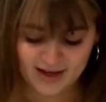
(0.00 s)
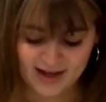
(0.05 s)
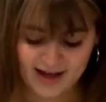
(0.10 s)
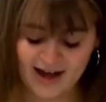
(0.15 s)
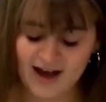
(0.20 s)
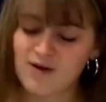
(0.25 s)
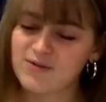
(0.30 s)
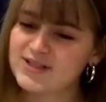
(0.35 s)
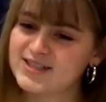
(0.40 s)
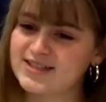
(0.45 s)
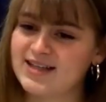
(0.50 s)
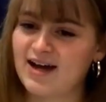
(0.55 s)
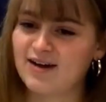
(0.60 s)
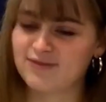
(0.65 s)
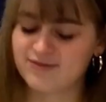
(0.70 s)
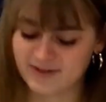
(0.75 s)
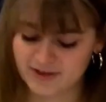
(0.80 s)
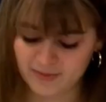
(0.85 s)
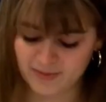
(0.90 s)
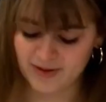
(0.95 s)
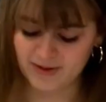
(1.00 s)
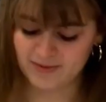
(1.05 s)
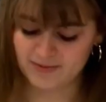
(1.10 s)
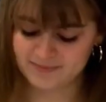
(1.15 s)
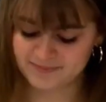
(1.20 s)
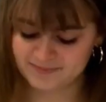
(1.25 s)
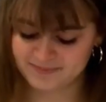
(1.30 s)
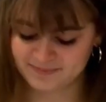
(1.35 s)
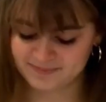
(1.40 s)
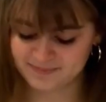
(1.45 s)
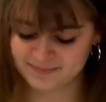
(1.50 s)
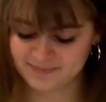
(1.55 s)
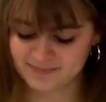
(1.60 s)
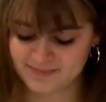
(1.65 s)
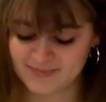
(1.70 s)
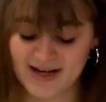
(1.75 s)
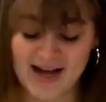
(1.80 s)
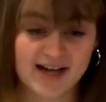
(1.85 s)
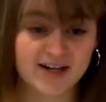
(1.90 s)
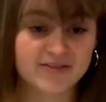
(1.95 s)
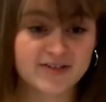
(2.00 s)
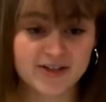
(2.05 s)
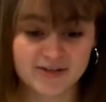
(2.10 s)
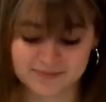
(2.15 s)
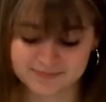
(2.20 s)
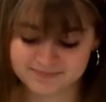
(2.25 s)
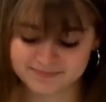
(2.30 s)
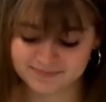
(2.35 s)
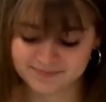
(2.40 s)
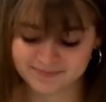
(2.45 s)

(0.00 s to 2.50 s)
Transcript: How is that free will? I don't know.